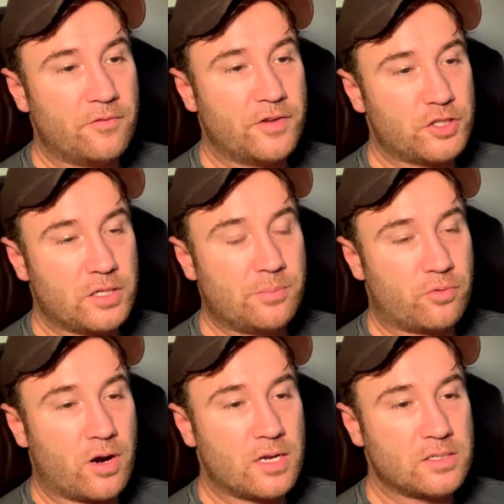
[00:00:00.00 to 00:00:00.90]
officially
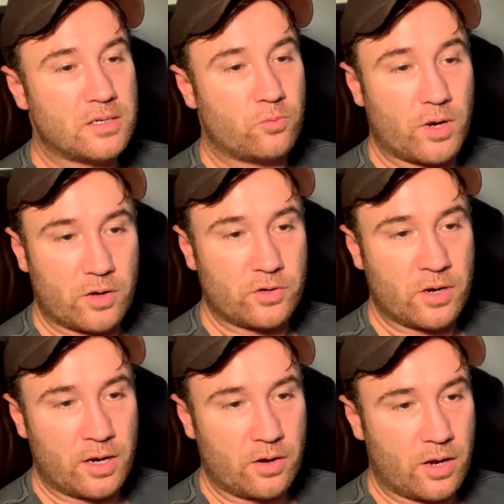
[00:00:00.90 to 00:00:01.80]
priced at
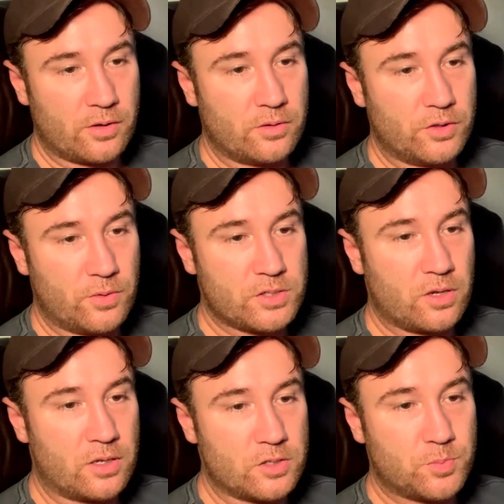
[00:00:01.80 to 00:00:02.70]
$199
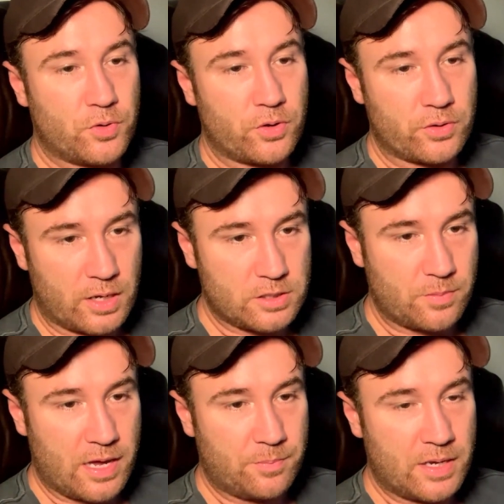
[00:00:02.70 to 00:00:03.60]
US per custom
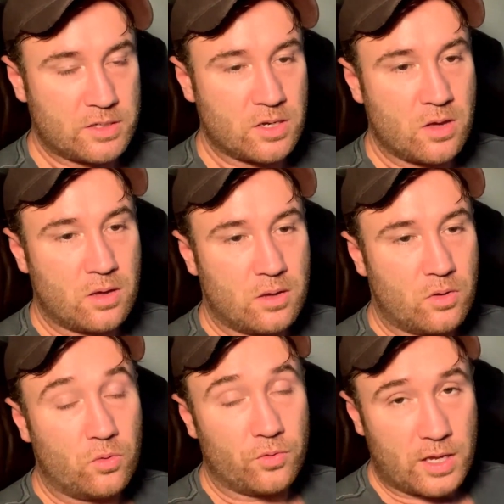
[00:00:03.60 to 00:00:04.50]
hairpiece.
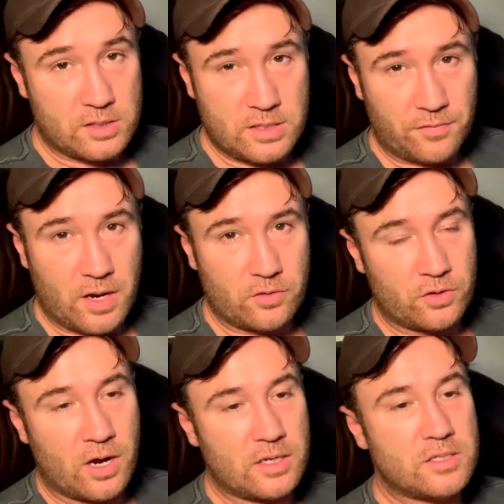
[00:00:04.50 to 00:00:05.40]
That's
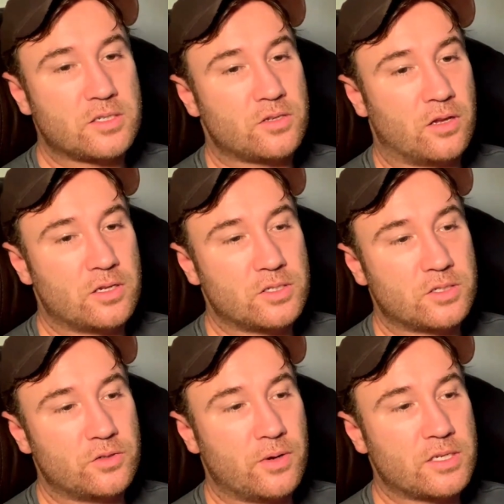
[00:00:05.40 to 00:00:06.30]

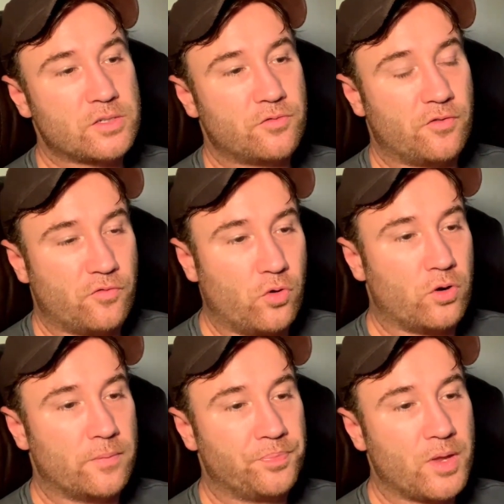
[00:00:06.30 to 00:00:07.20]
$796 US for
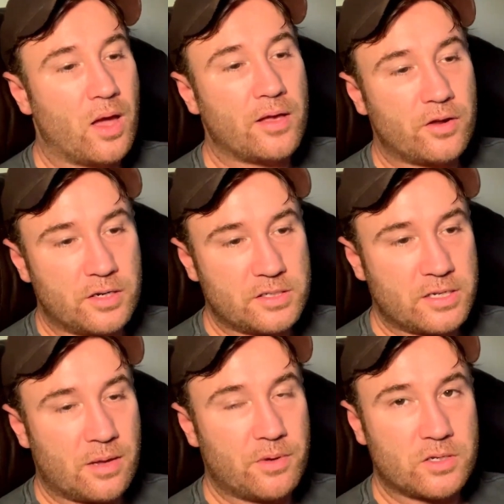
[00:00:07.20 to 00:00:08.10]
4. I got a
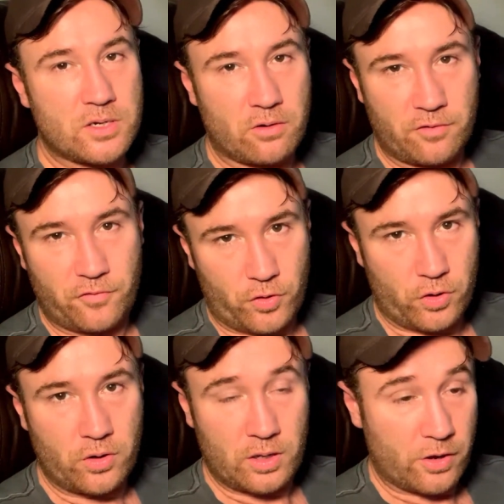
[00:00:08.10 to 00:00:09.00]
discount because I
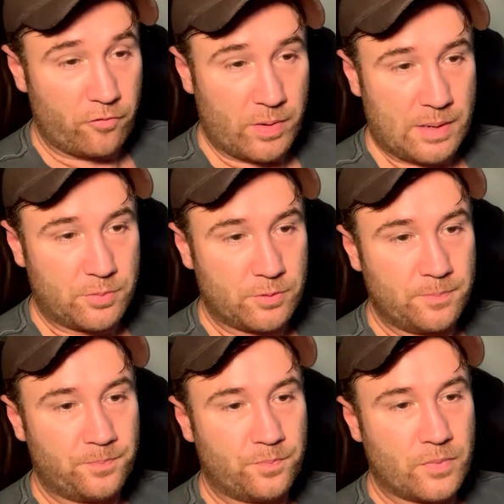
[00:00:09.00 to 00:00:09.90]
refer a lot of people
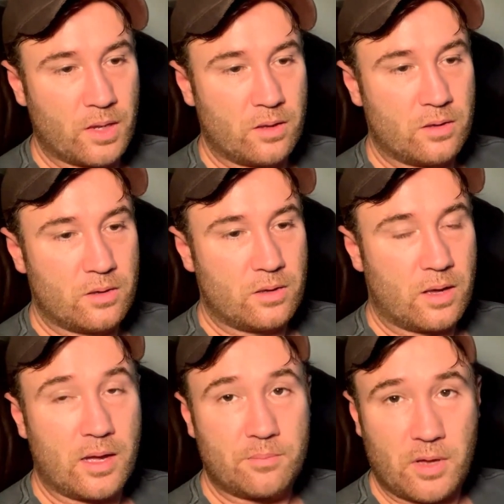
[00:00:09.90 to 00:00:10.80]

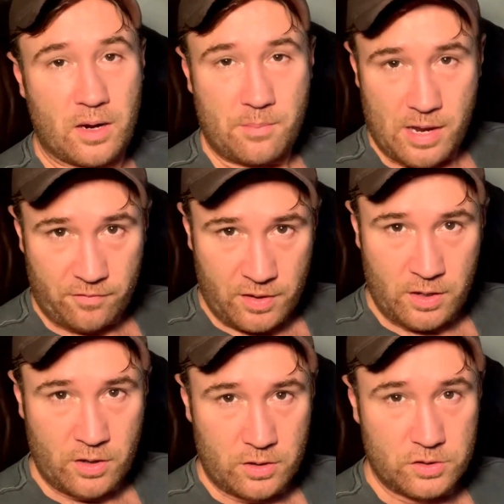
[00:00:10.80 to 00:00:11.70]
and I make
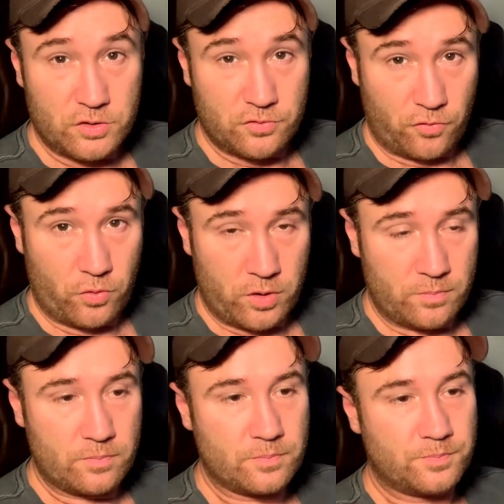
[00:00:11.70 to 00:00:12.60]
videos for them.